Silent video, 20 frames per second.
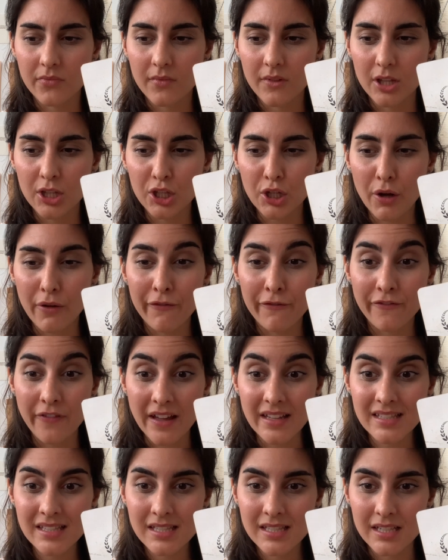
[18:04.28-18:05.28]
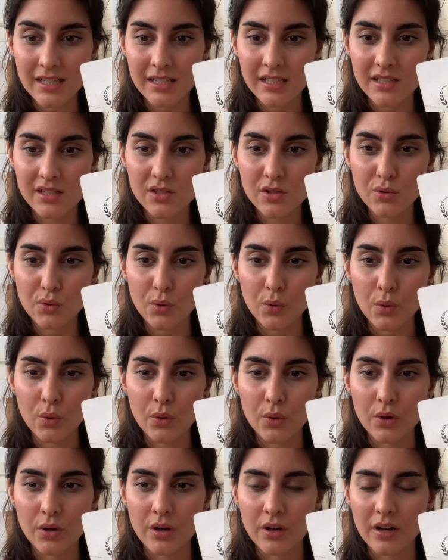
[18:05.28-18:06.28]
you know, fences
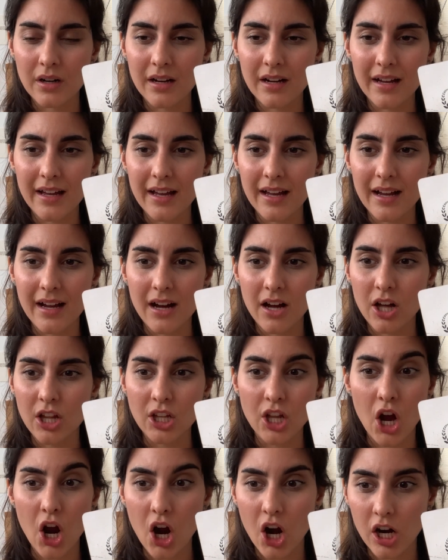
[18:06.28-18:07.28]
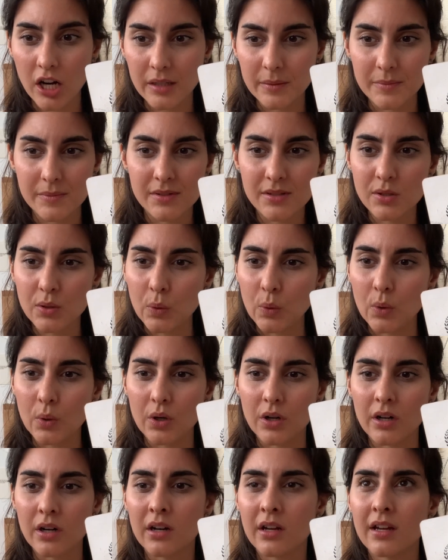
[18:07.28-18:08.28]
or alarms,
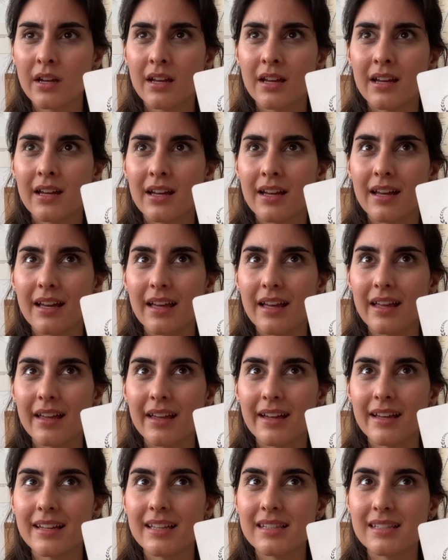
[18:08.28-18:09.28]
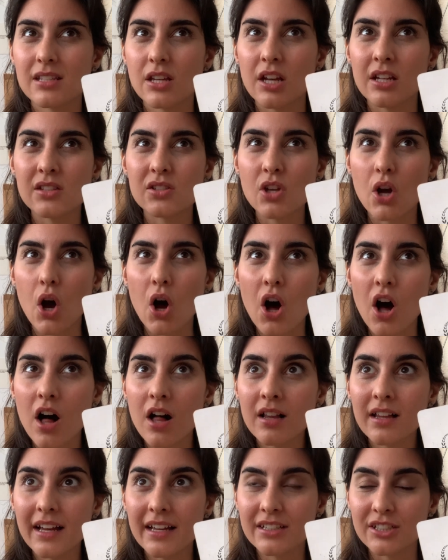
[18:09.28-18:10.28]
or it's all
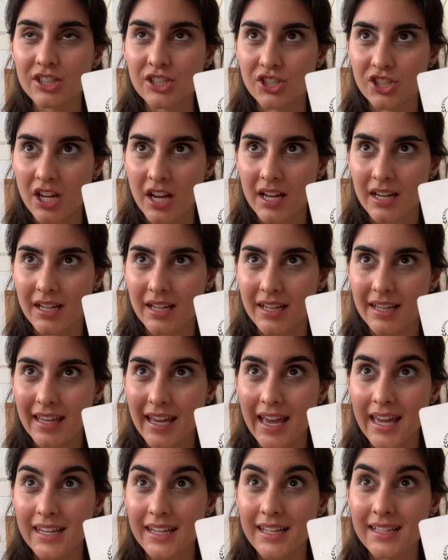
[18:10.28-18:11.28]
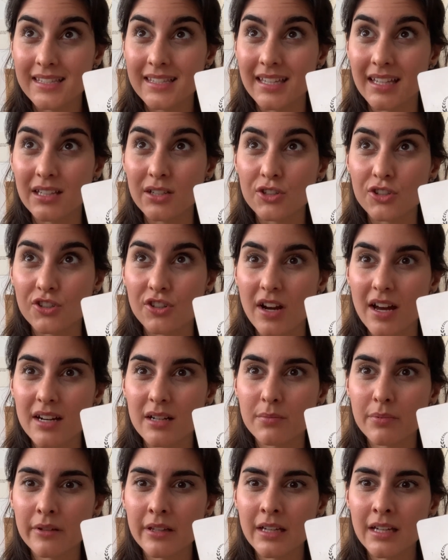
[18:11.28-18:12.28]
energetic, and it's
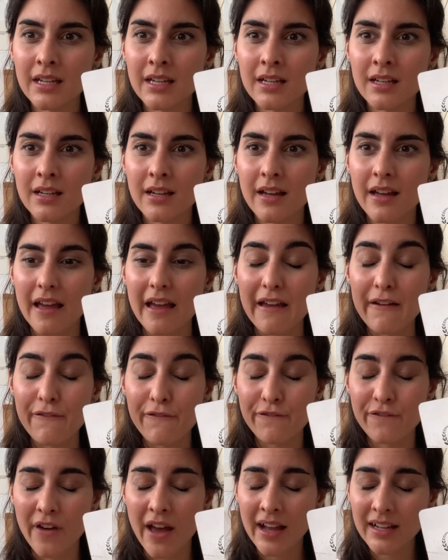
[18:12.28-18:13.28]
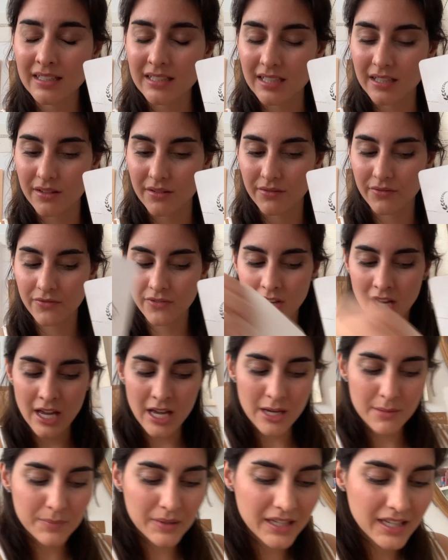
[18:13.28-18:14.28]
incredibly effective
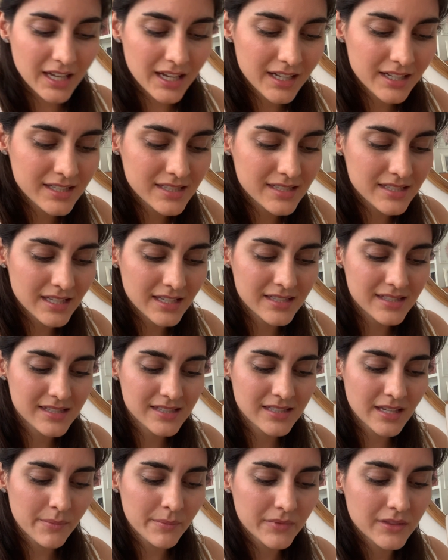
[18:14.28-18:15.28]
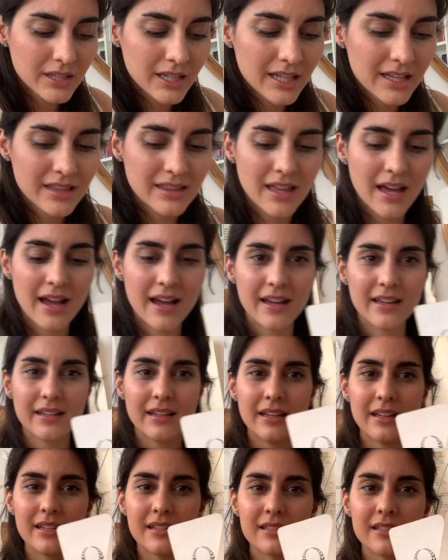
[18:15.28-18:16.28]
because it's something that
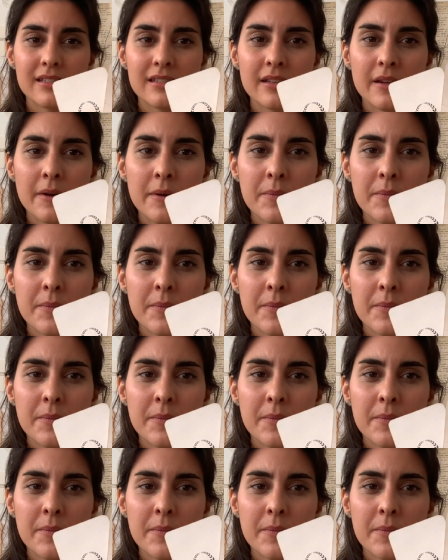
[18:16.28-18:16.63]
is